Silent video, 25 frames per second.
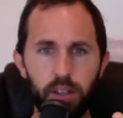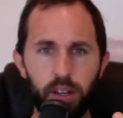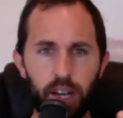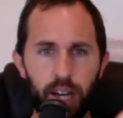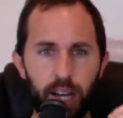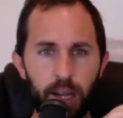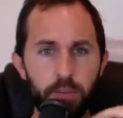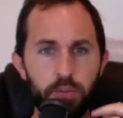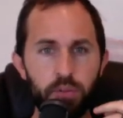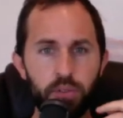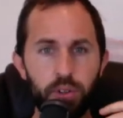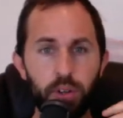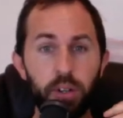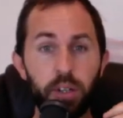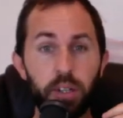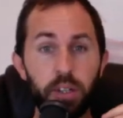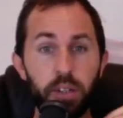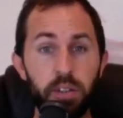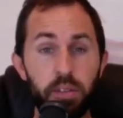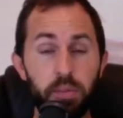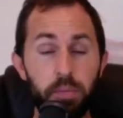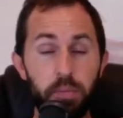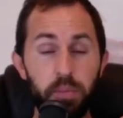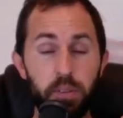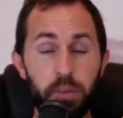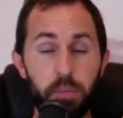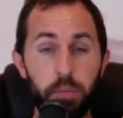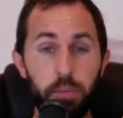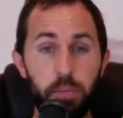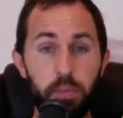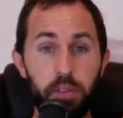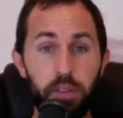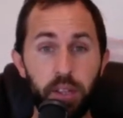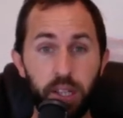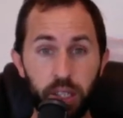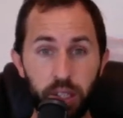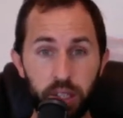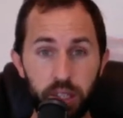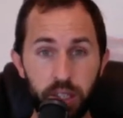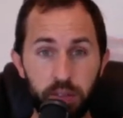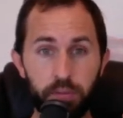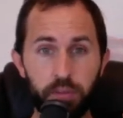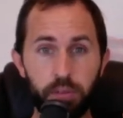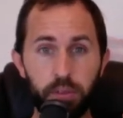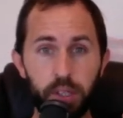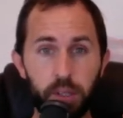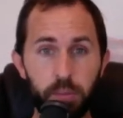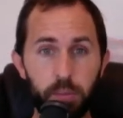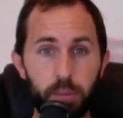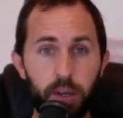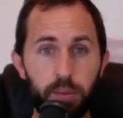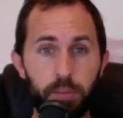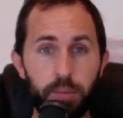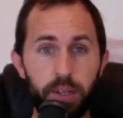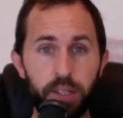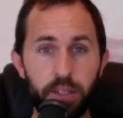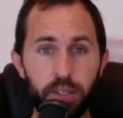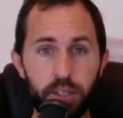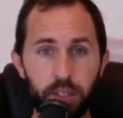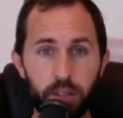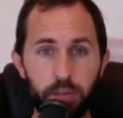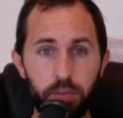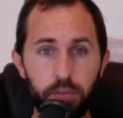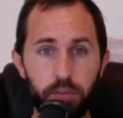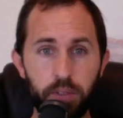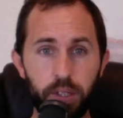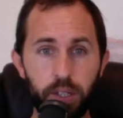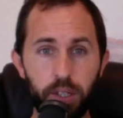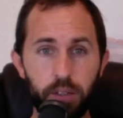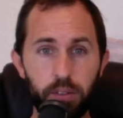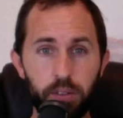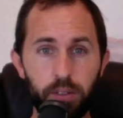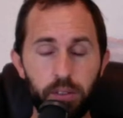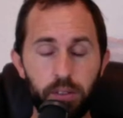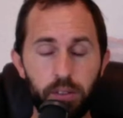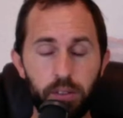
I'm starting to think differently about myself now.